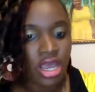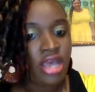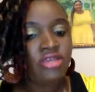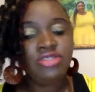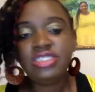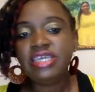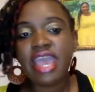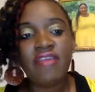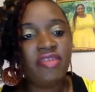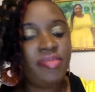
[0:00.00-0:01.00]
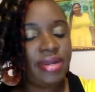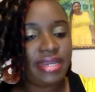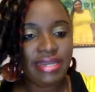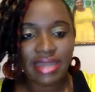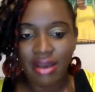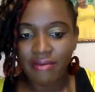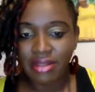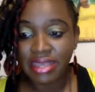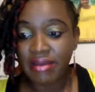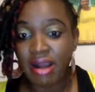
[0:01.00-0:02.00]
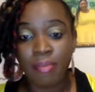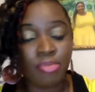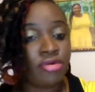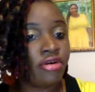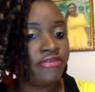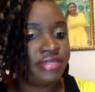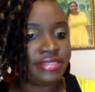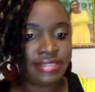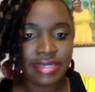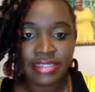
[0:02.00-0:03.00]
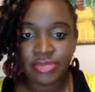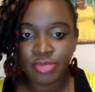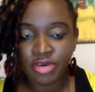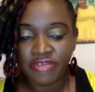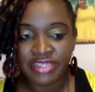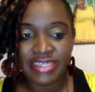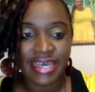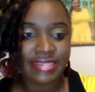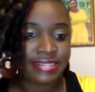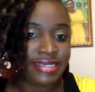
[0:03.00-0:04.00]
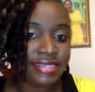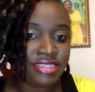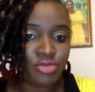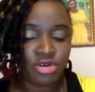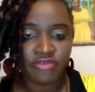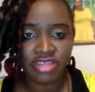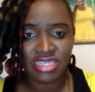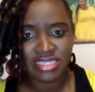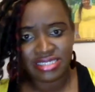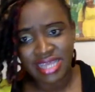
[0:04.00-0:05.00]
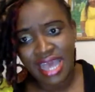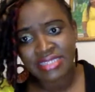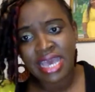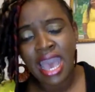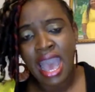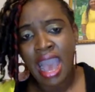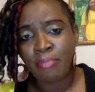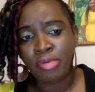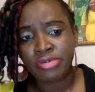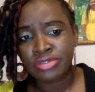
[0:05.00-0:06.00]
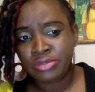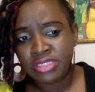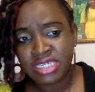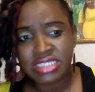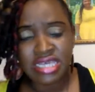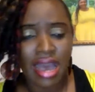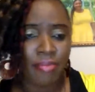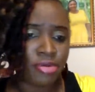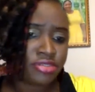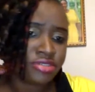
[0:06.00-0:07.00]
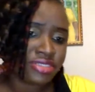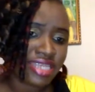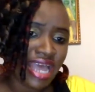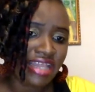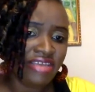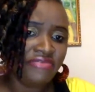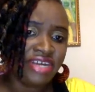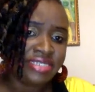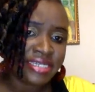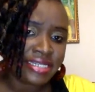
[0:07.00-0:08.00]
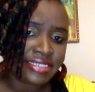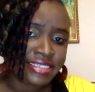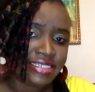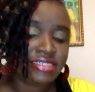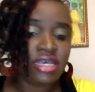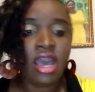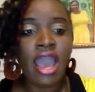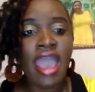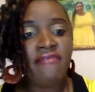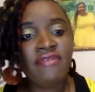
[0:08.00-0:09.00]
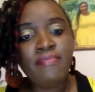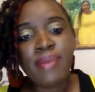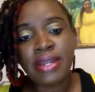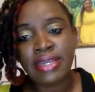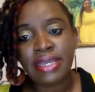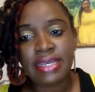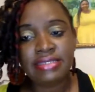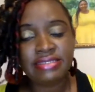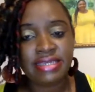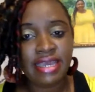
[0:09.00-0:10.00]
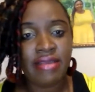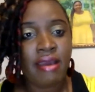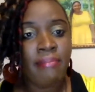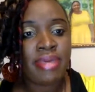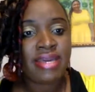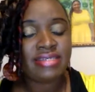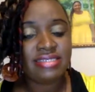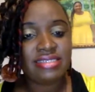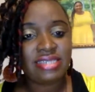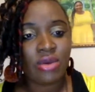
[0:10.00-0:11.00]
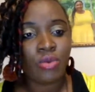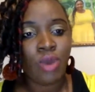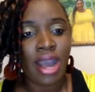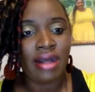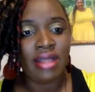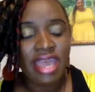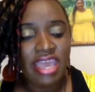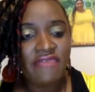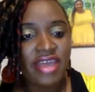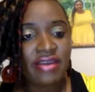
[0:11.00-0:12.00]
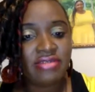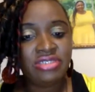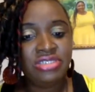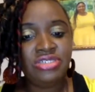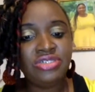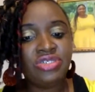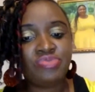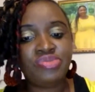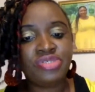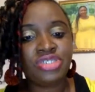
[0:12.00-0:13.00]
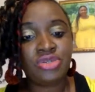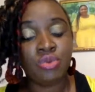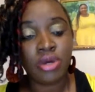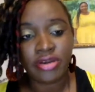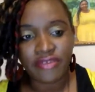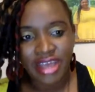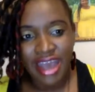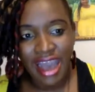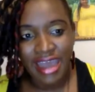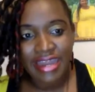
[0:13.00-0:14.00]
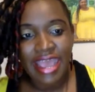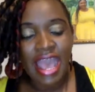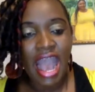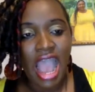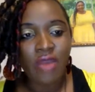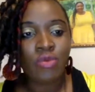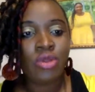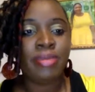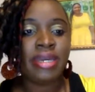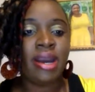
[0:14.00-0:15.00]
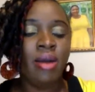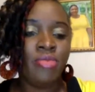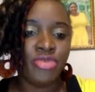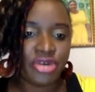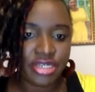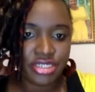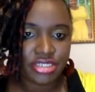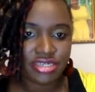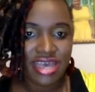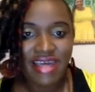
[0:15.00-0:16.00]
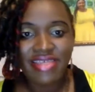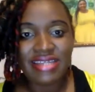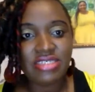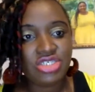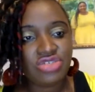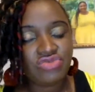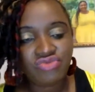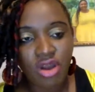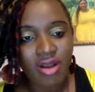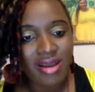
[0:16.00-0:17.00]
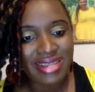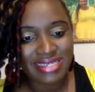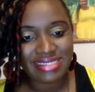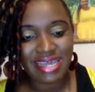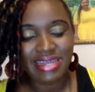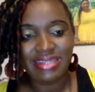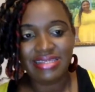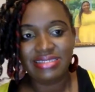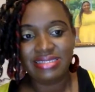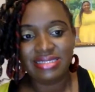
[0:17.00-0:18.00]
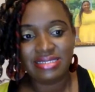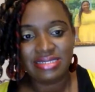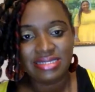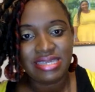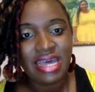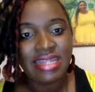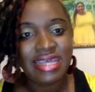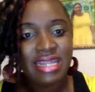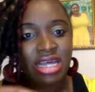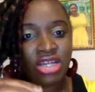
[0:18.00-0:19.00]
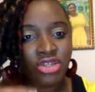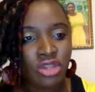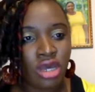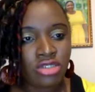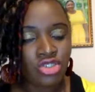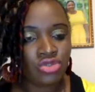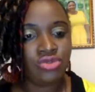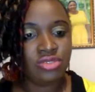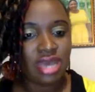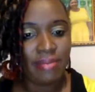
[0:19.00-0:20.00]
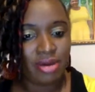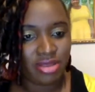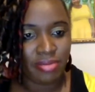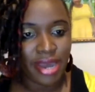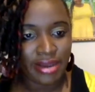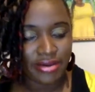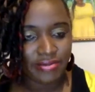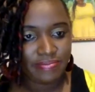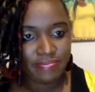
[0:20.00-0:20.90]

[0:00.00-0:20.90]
You see, everybody now, there are prophets, this, prophetess that, apostle this, apostle that, evangelist this. Everybody is there because they say, wow, if I continue to preach the word of God, I will become rich. That is the wrong understanding. That is the non-truth about the matter.